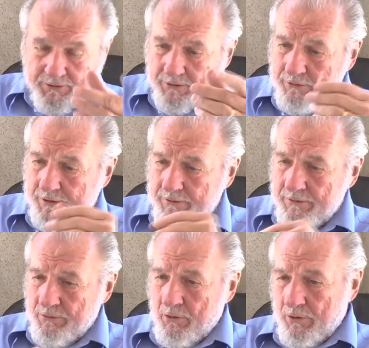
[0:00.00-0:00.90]
that are
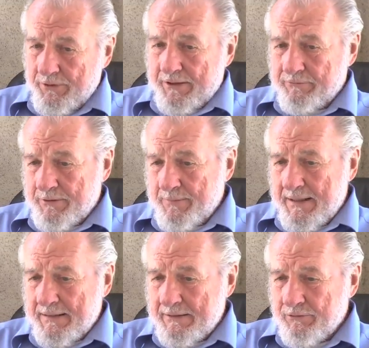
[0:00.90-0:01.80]
in All That
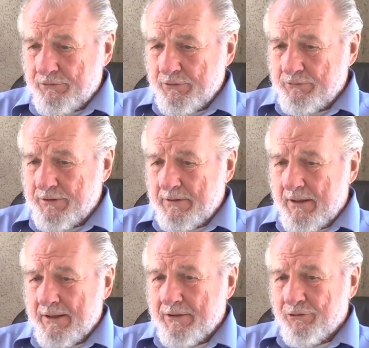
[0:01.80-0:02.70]
Remains, you
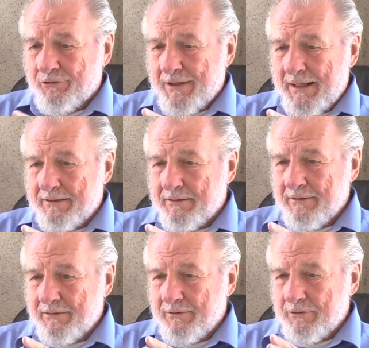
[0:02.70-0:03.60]
realize that
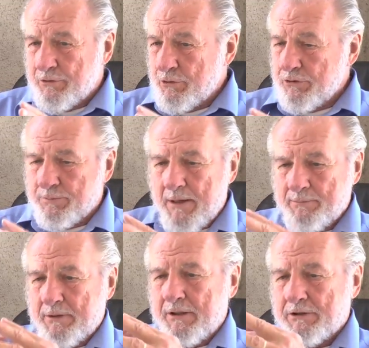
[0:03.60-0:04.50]
the Jewish
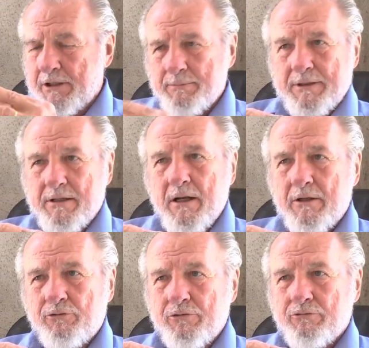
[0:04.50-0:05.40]
population had been
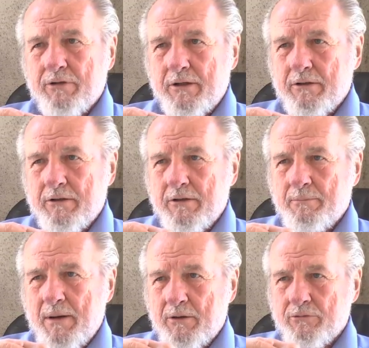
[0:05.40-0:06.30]
concentrated in
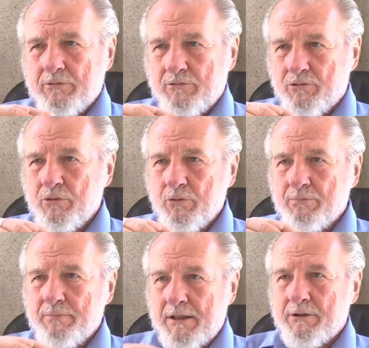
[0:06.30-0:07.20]
about two
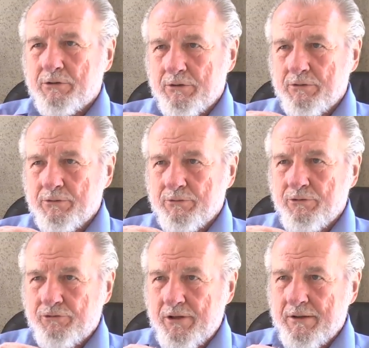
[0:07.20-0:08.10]
major
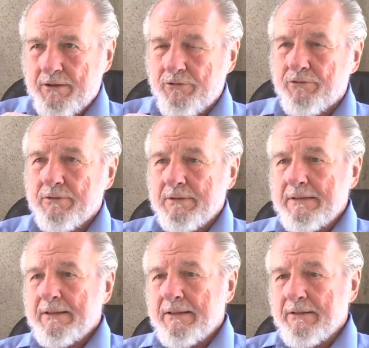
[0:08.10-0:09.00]
cities,
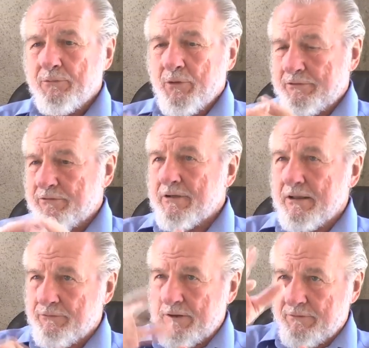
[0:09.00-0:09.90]

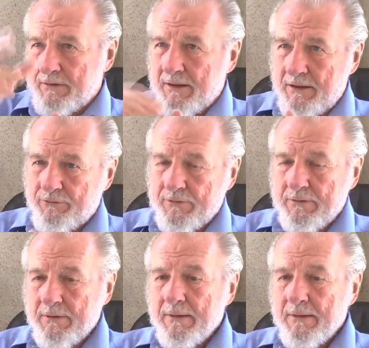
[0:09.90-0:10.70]
Tel Aviv and Haifa,